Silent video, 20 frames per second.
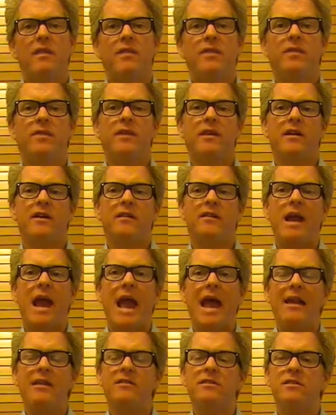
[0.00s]
Their
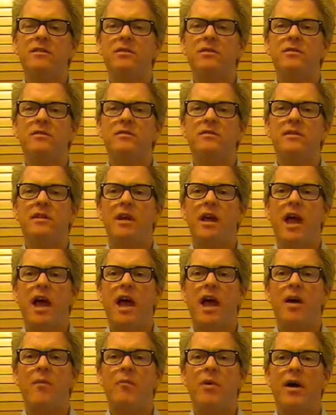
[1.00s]
attitudes
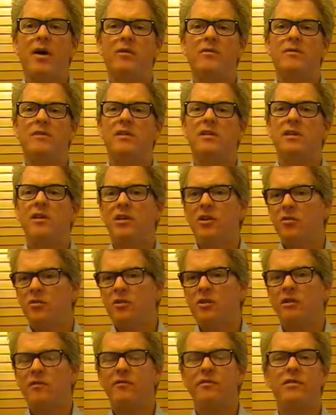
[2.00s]
about
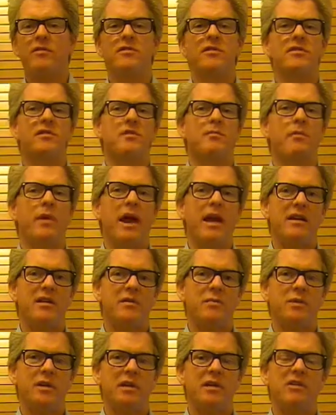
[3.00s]
union versus
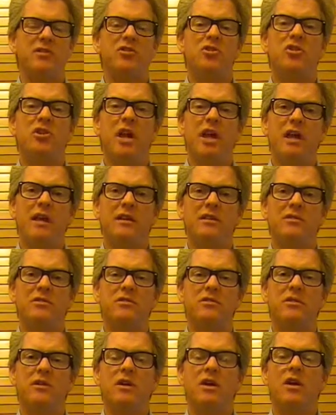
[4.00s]
management
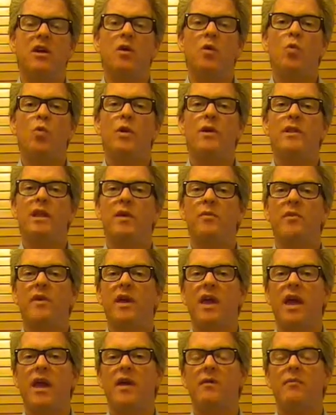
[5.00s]
changed when they
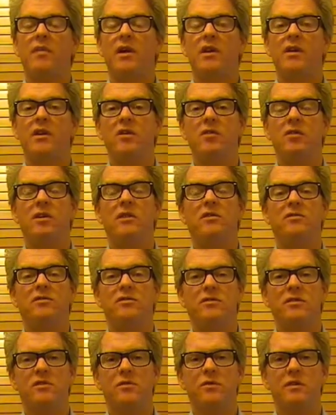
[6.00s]
became a union
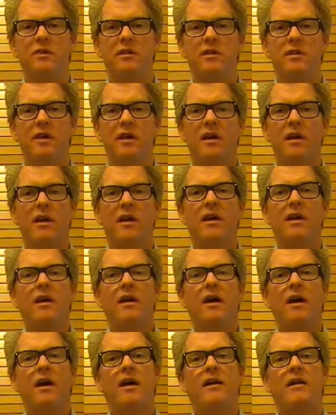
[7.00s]
steward.
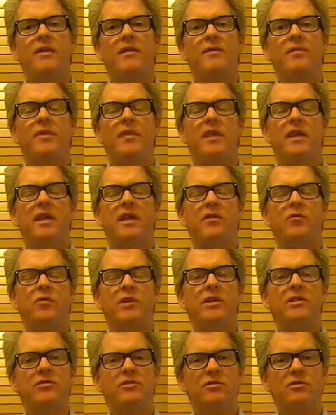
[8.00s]
The
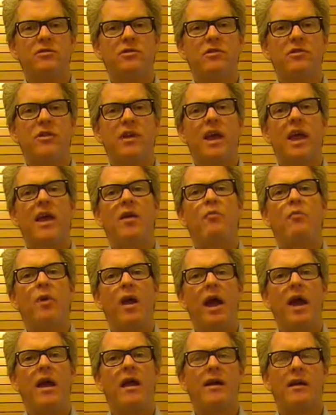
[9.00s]
researcher came
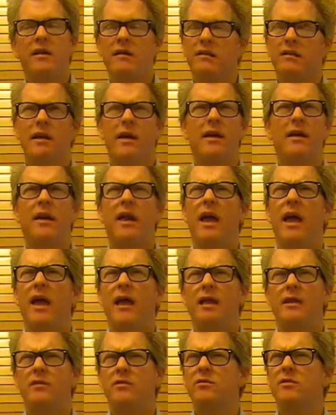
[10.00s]
back like
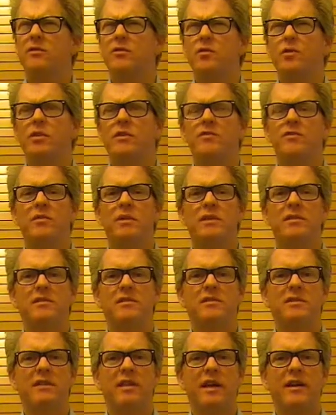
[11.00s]
8 or 12
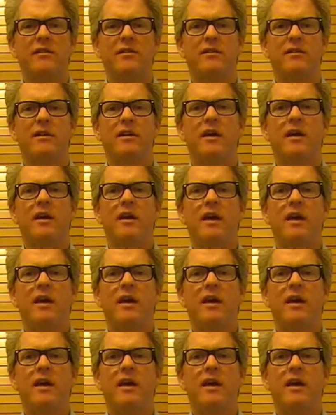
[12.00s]
months later.